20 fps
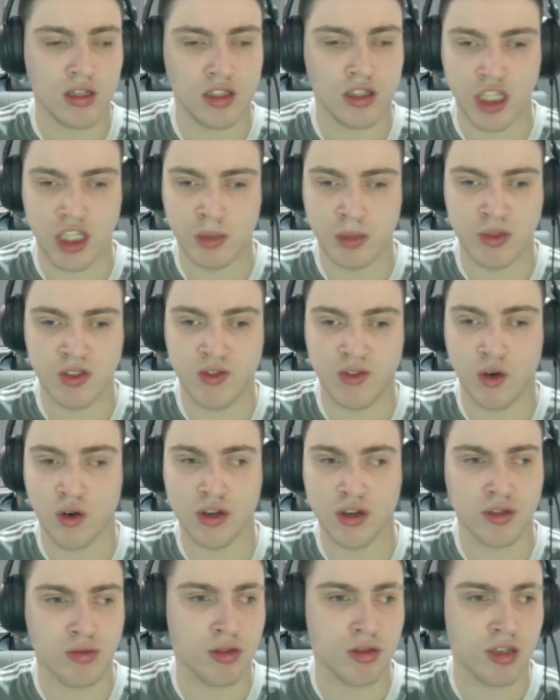James
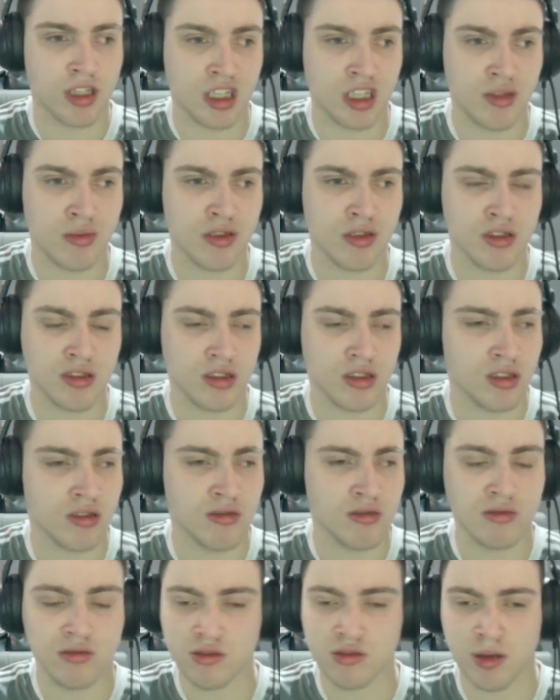Forrest when he was
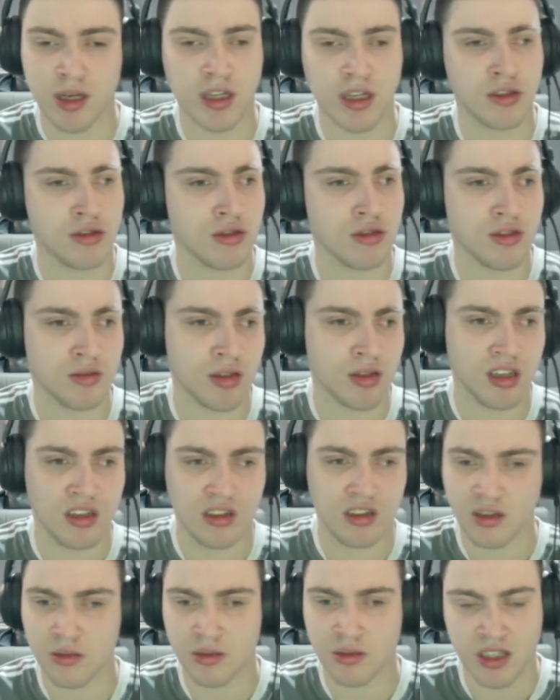22,
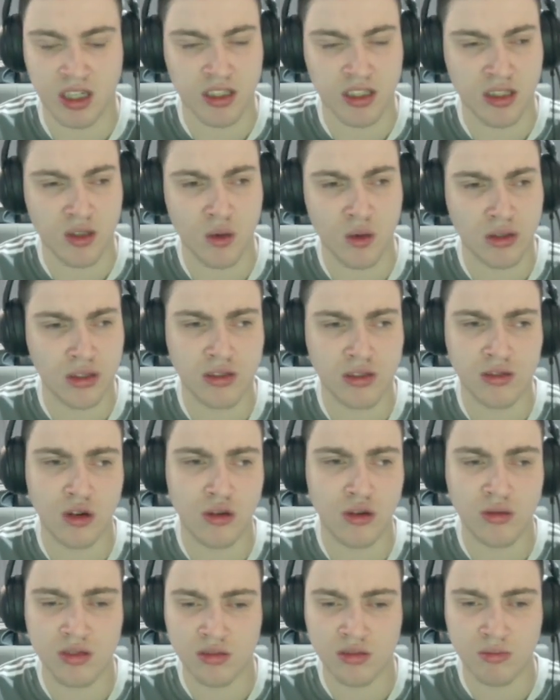23, was his crosses
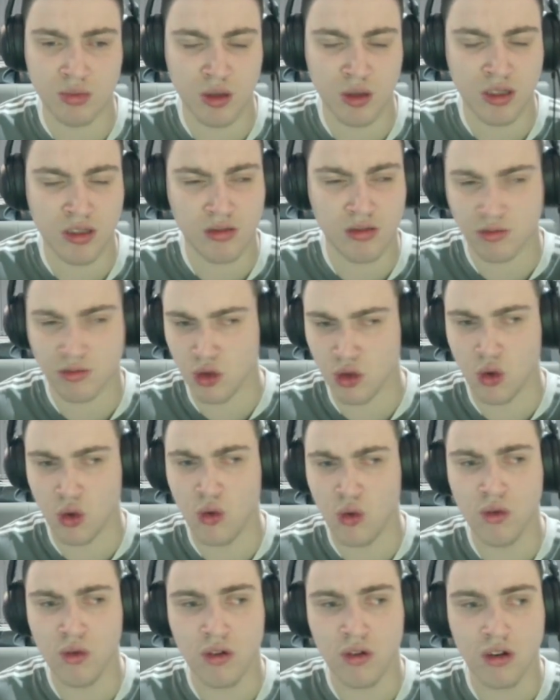always on point?
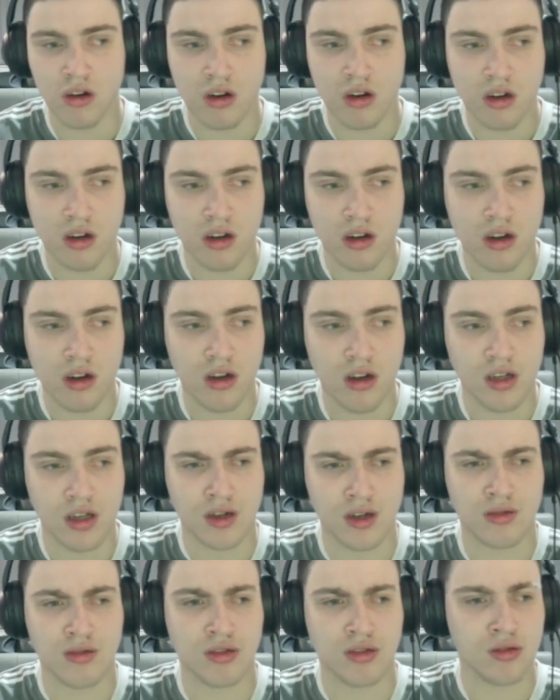No.
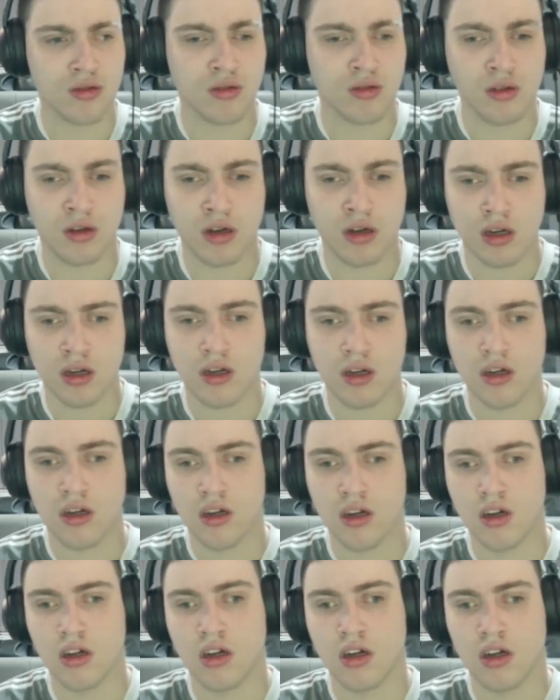So
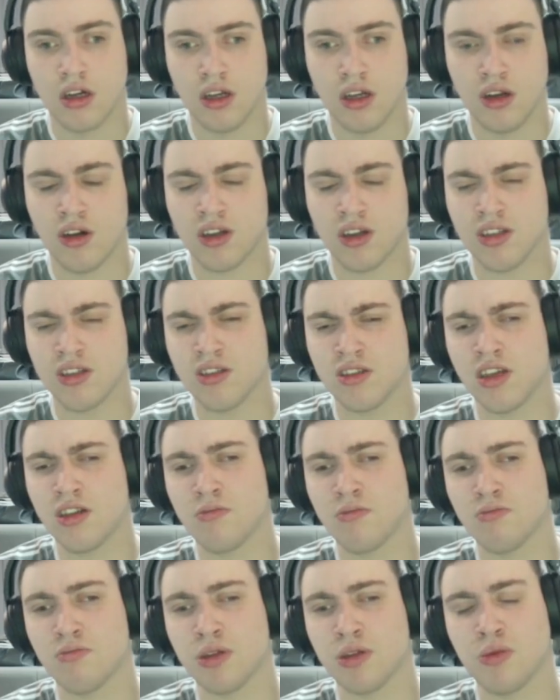I just
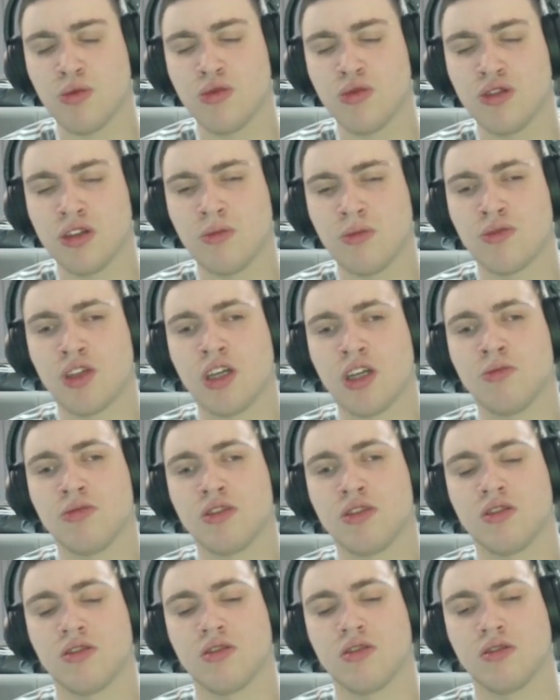think people
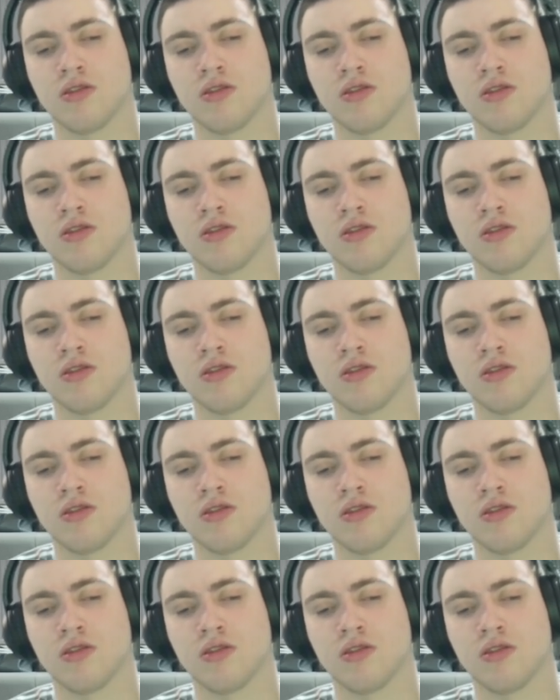sometimes.